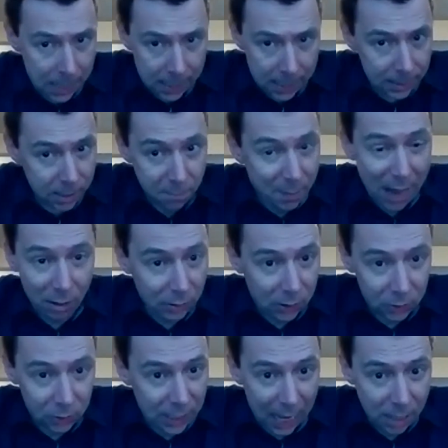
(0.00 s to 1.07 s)
than about
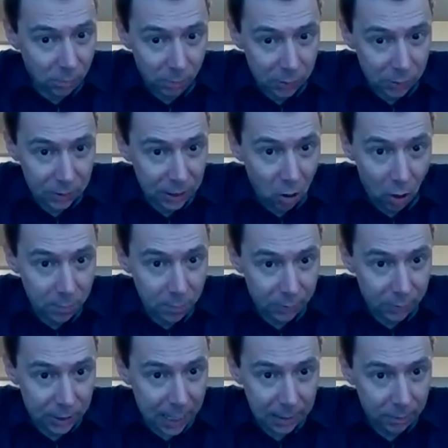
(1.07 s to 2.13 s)
38 or
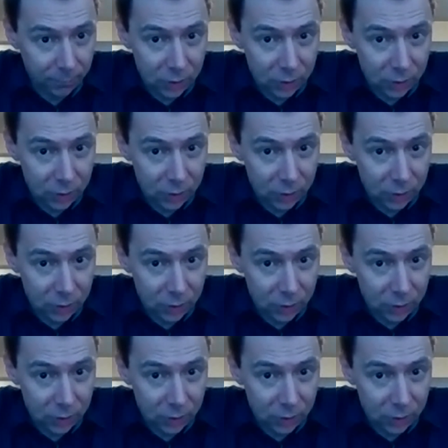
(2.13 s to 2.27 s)
39%